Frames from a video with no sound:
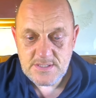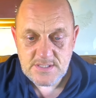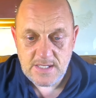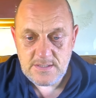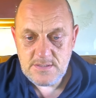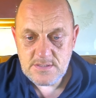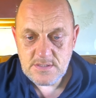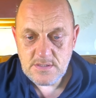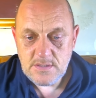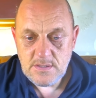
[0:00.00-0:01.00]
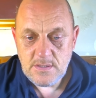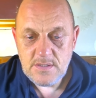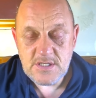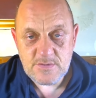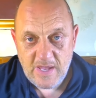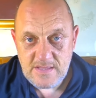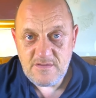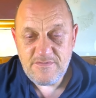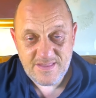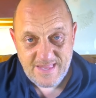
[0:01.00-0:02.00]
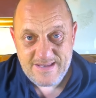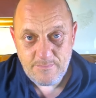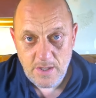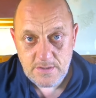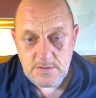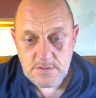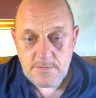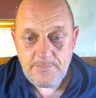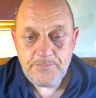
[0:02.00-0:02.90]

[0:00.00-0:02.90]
sentence, suspended for 9 months,